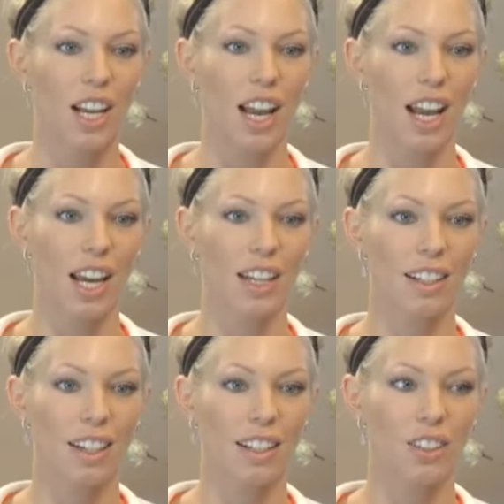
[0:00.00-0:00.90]

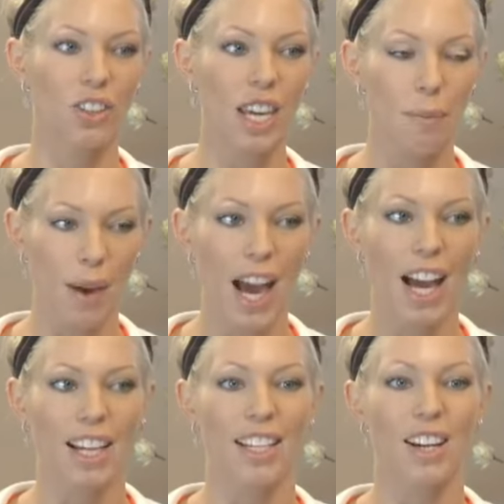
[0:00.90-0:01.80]
And looking
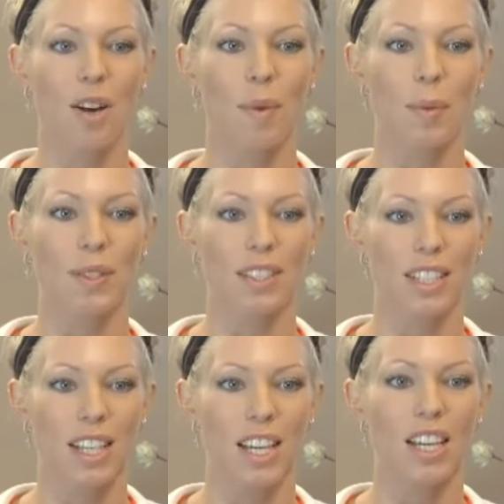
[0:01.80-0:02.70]
back now, I'm able to
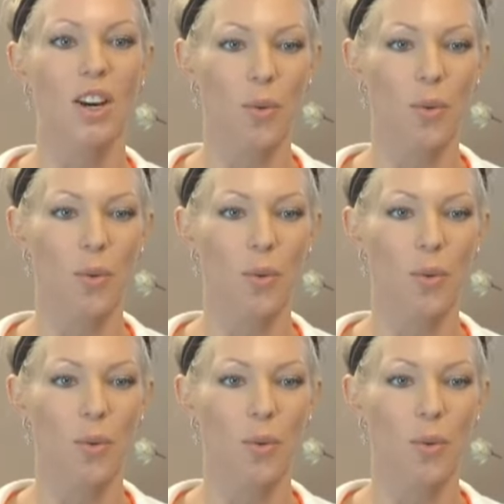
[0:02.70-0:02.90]
see,